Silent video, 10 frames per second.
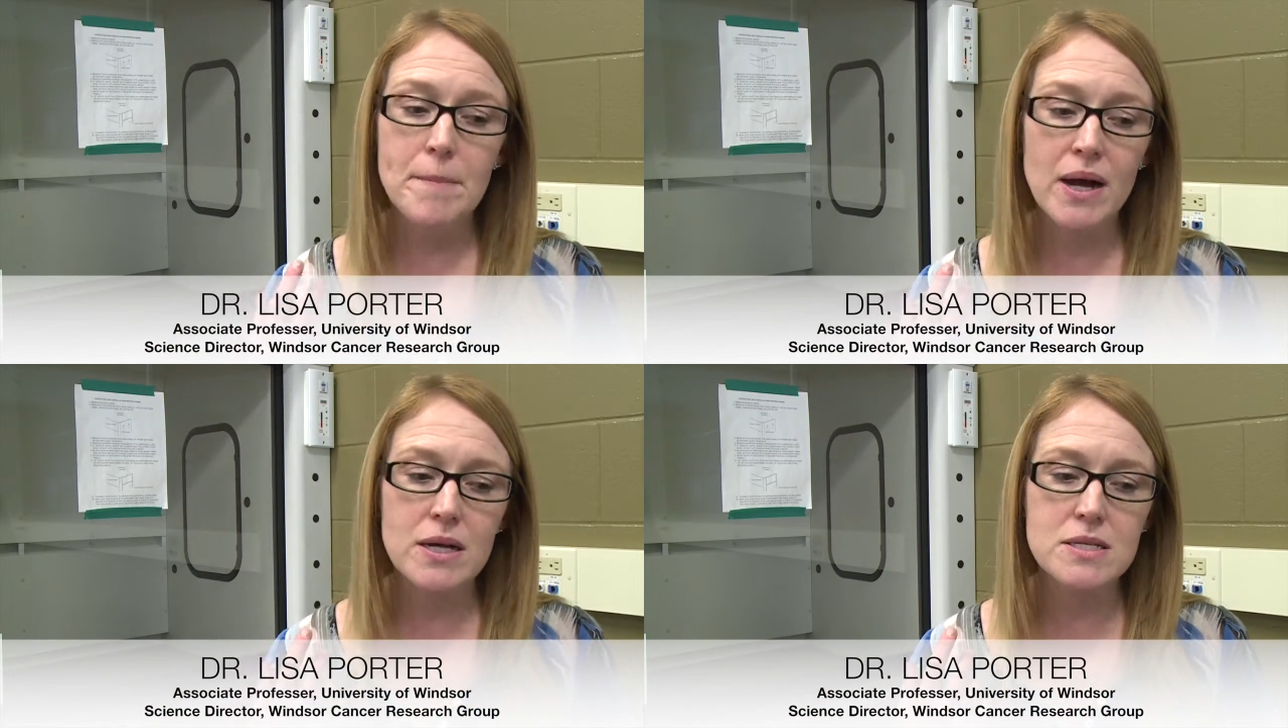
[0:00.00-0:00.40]

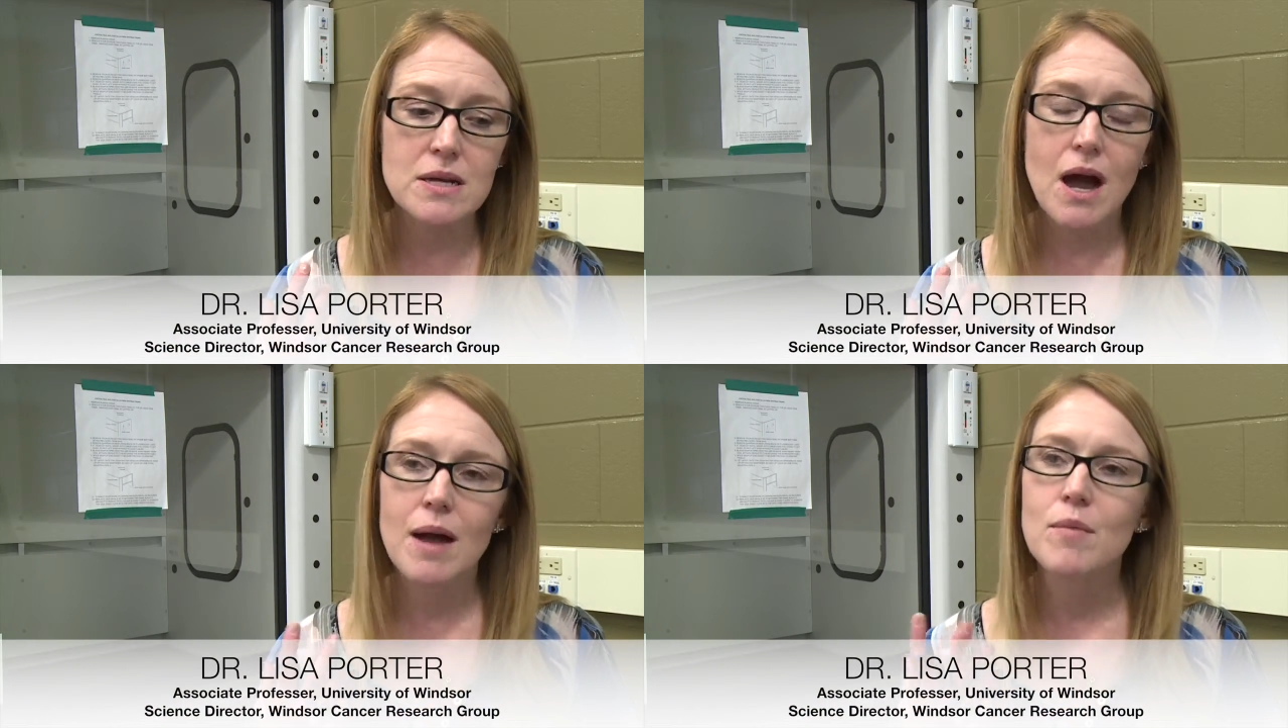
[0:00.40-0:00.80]

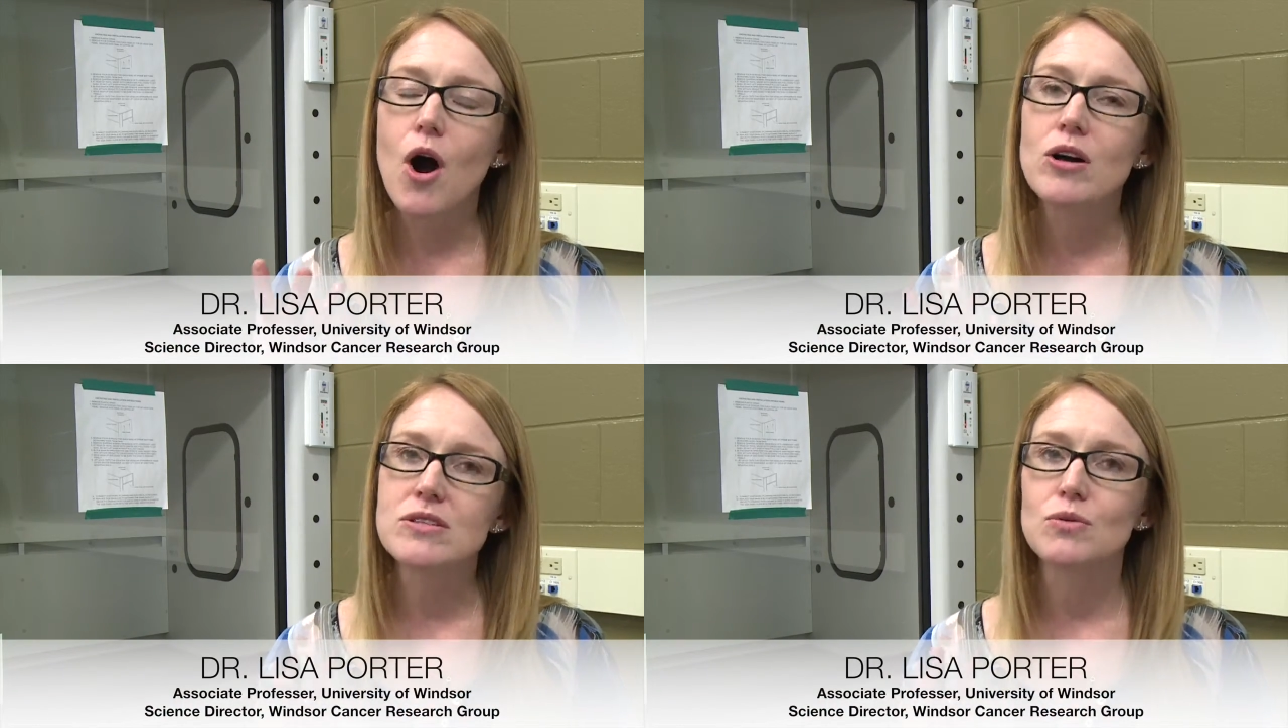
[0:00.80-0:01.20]
But
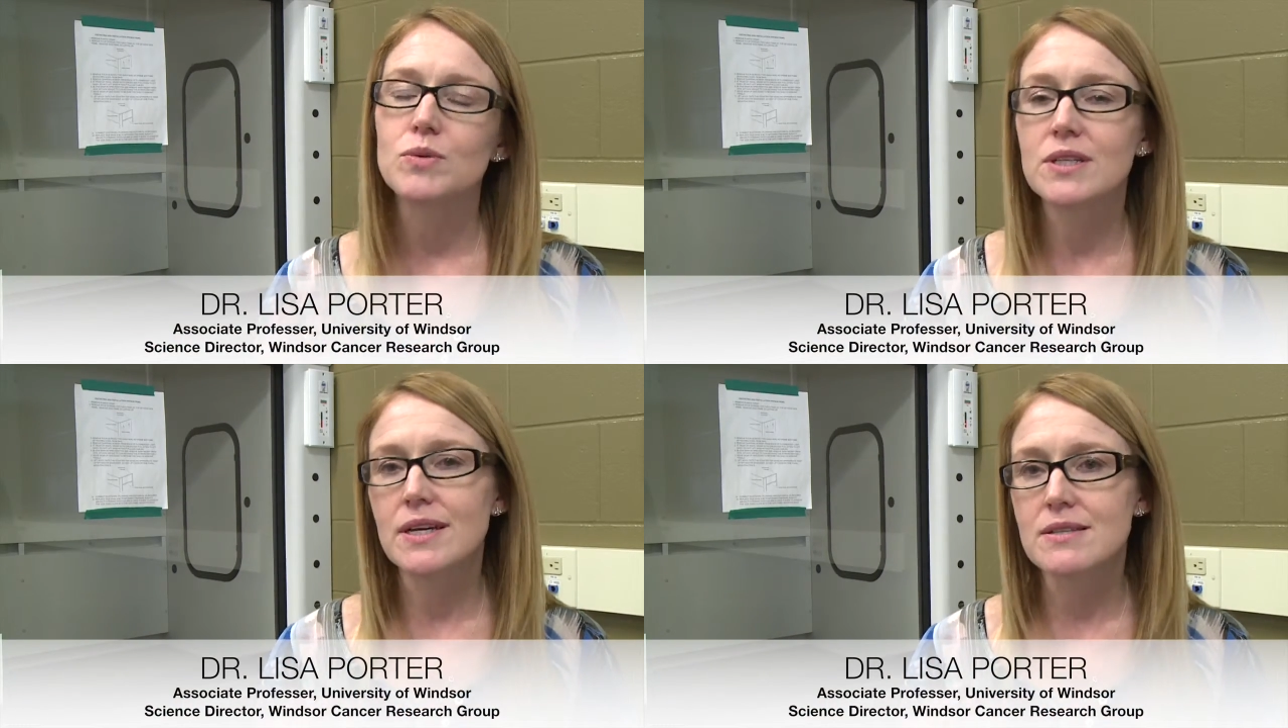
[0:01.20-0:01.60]
I'm also
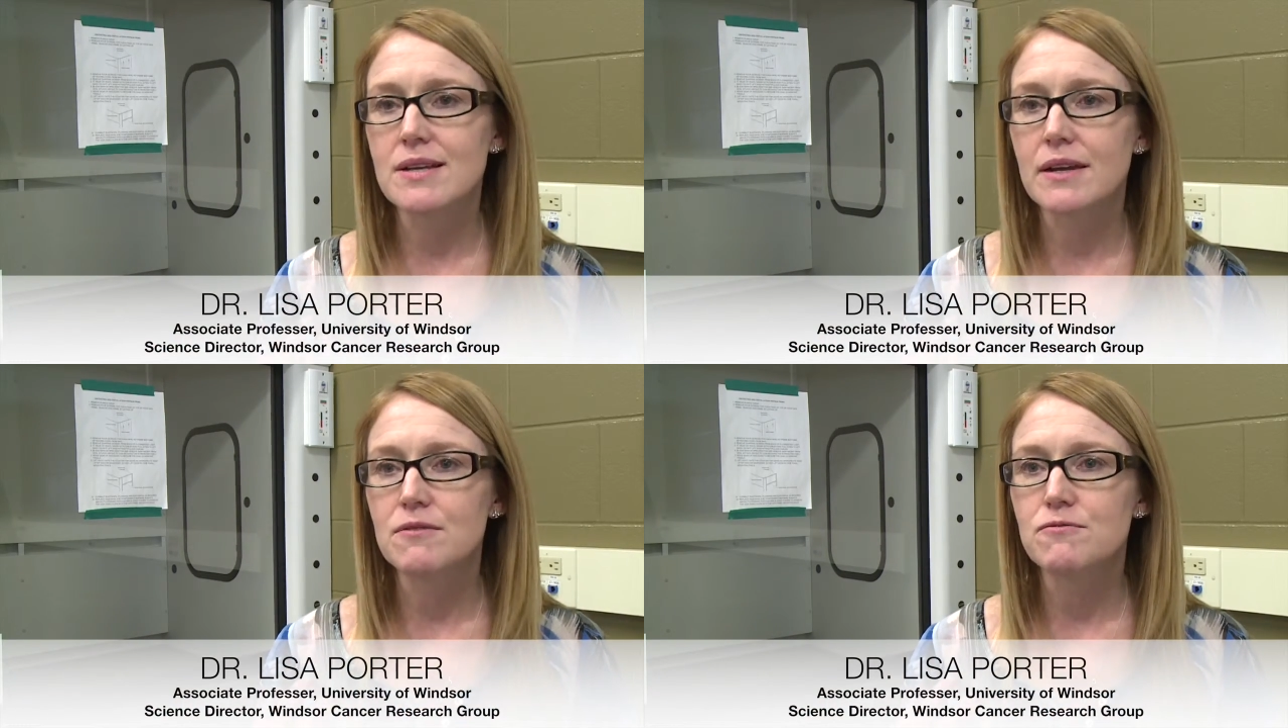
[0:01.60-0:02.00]
really
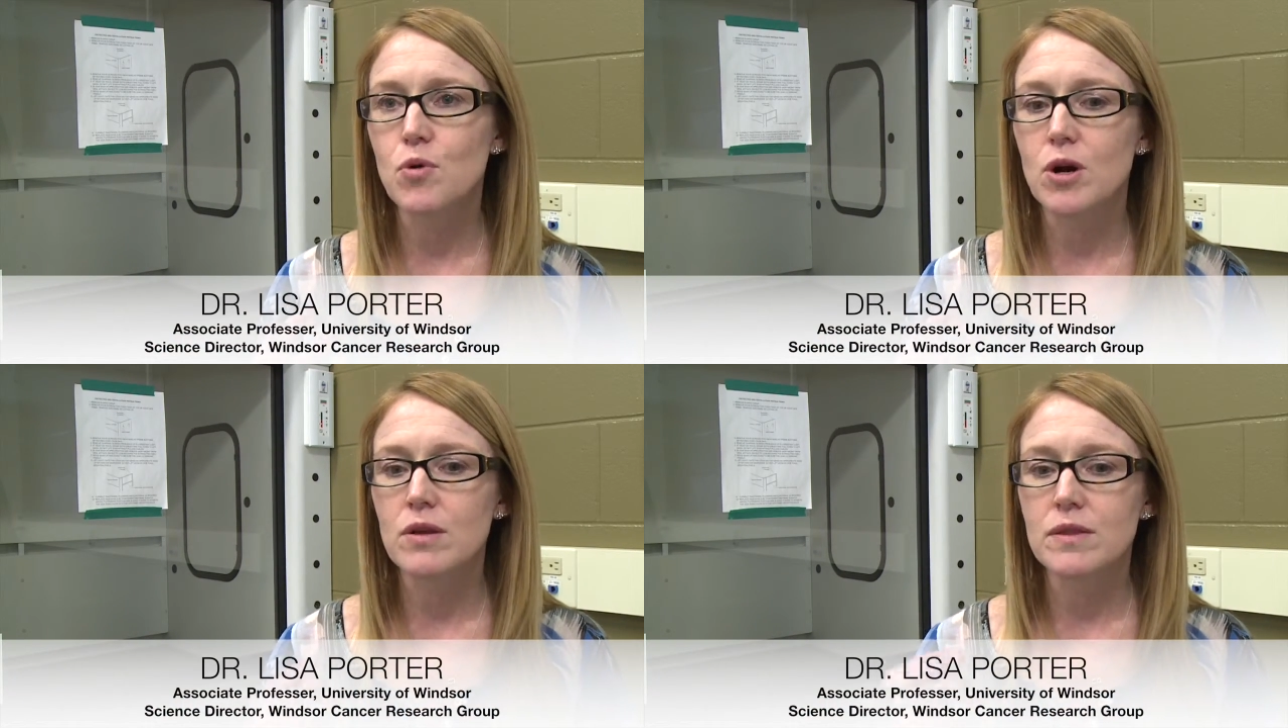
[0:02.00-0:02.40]
excited
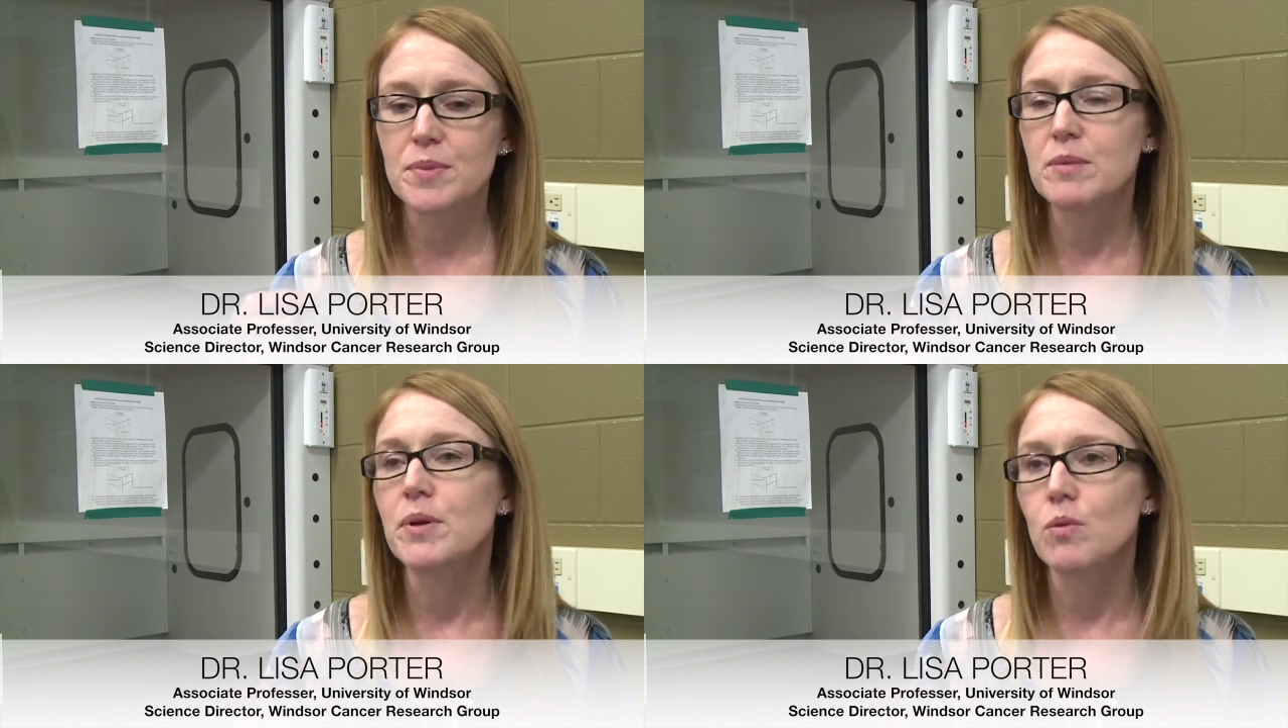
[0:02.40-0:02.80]
for
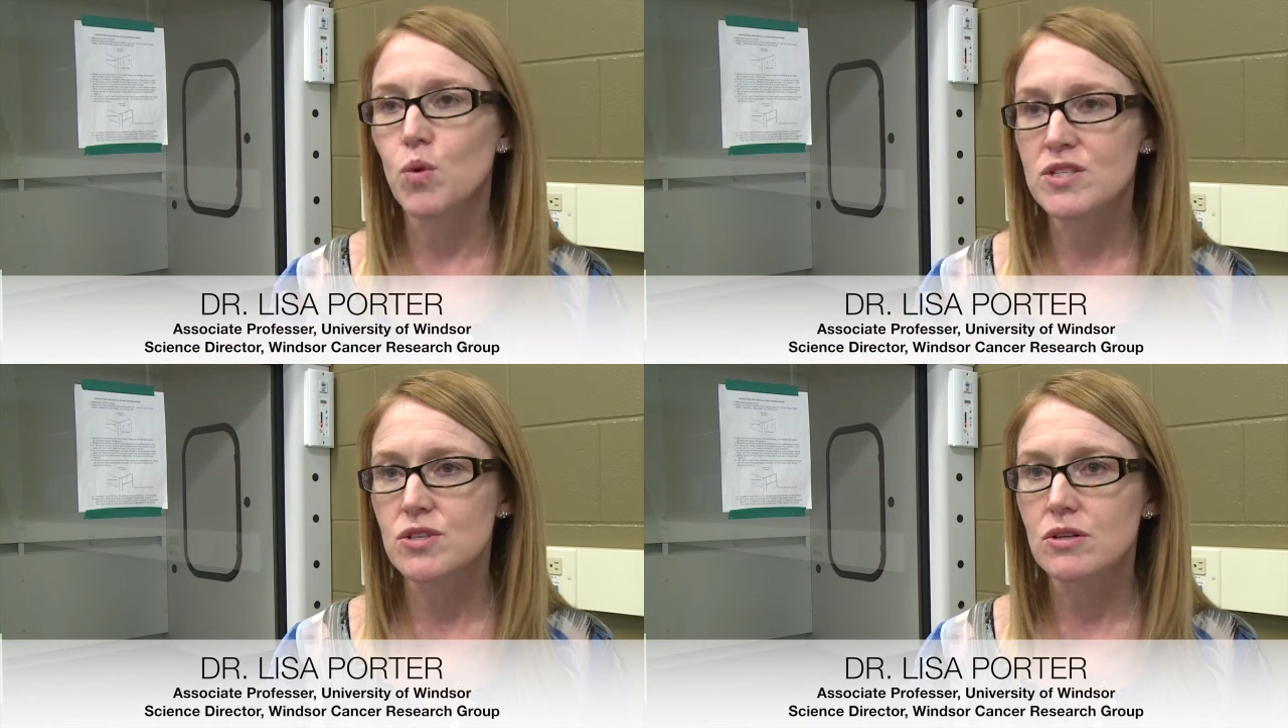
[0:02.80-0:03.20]
the people
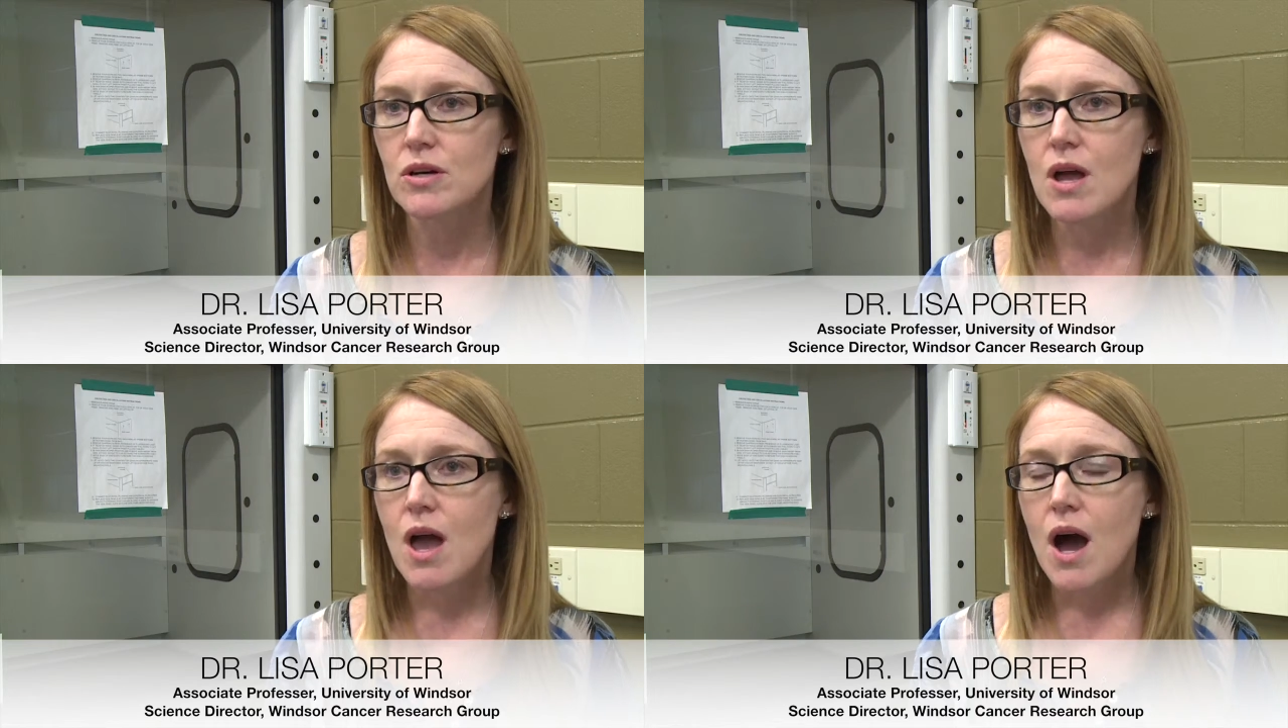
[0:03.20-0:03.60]
in Windsor.